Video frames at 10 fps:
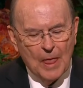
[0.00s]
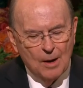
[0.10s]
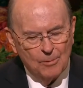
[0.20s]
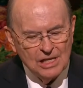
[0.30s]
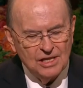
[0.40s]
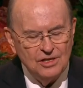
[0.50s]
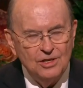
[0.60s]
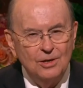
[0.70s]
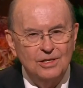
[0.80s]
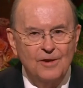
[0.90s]
President
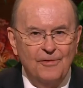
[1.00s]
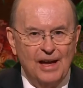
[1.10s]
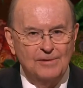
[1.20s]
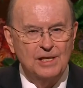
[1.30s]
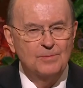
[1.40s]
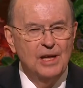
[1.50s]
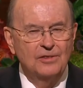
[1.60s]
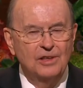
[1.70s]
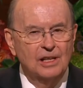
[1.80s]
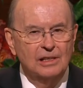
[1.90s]
Joseph F.
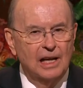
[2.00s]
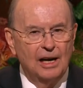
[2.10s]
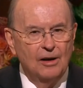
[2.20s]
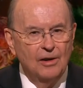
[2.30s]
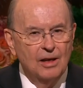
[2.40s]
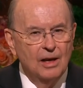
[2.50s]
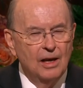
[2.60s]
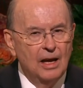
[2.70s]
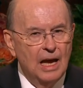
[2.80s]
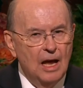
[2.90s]
Smith declared,
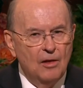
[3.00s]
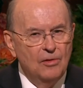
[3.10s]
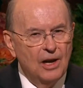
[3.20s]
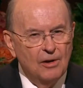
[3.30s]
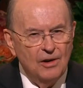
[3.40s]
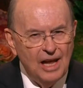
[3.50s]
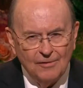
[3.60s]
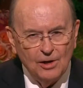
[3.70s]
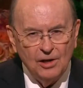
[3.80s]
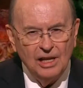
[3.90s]
there
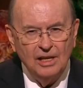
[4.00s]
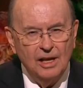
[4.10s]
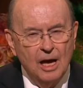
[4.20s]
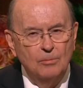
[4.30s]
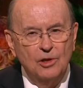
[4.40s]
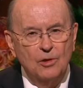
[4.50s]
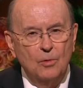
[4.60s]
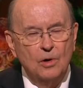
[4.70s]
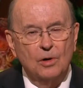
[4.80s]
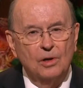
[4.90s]
never can come to the
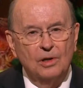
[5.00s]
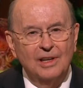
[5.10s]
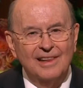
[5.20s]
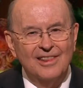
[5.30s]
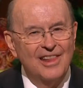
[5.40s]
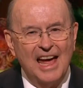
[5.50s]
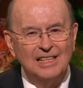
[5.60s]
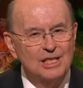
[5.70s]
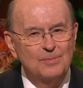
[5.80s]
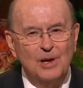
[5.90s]
world that
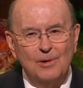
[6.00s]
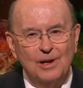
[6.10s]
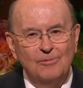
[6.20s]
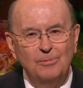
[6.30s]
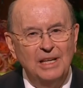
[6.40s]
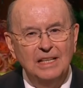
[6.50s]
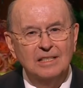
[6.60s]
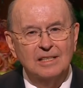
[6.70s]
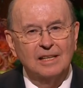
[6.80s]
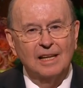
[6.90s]
spirit of
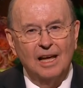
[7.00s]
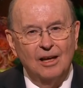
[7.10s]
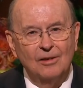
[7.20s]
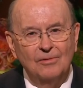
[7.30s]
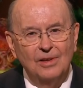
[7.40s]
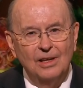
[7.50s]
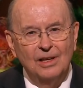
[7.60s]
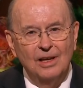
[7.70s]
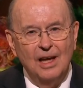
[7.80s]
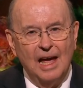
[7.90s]
peace and love
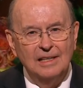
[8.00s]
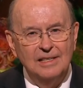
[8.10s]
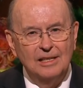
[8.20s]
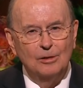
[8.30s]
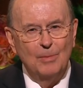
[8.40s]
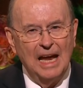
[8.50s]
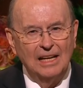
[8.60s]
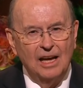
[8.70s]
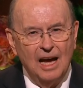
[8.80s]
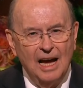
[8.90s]
until
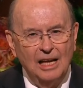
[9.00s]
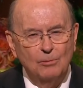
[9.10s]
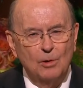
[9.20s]
mankind will